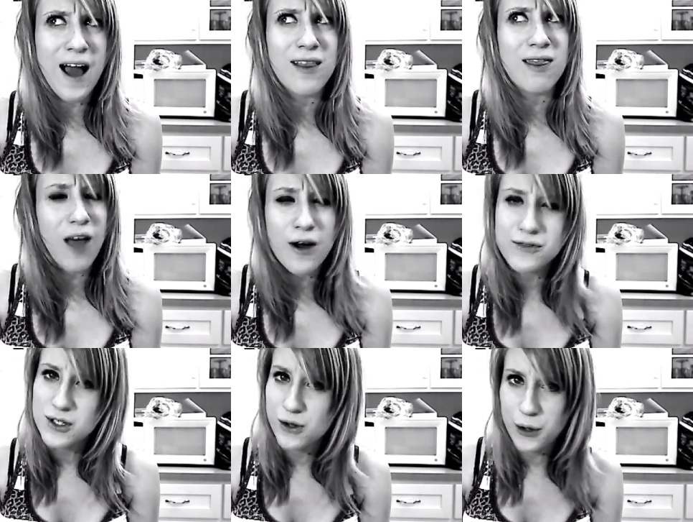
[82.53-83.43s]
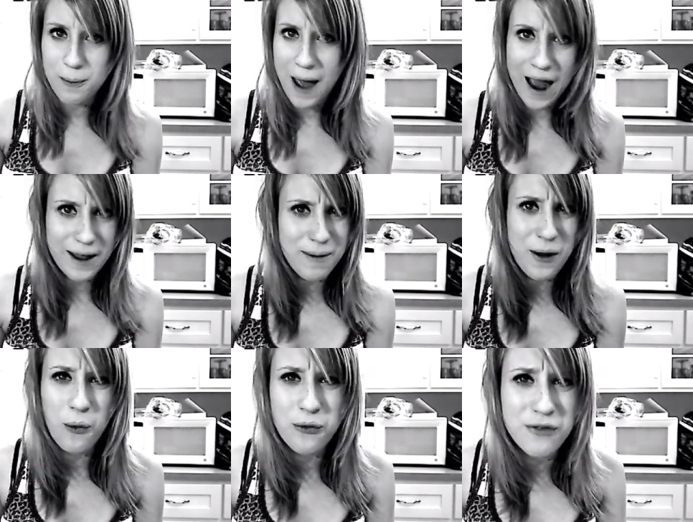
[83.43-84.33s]
I love to look back at
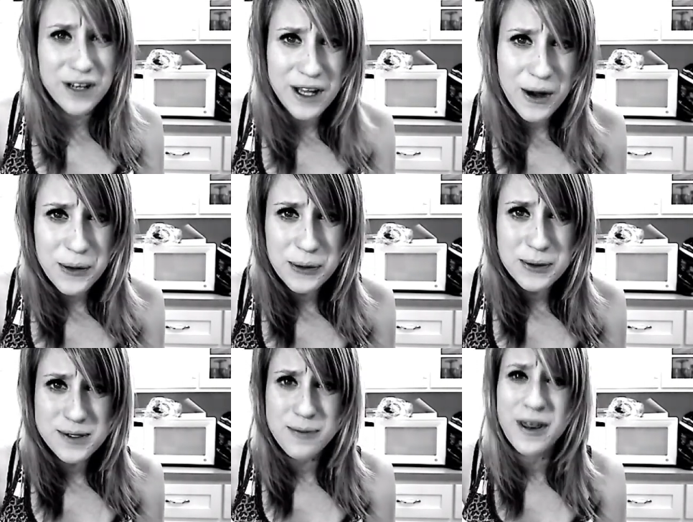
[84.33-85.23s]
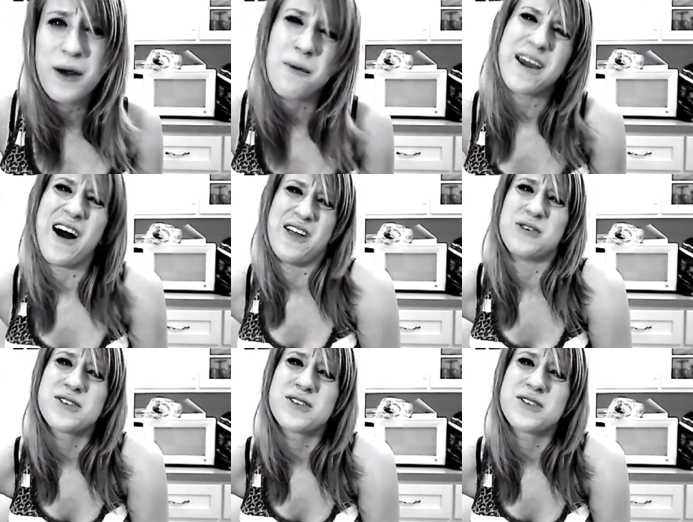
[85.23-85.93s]
my old videos and be like, oh my god,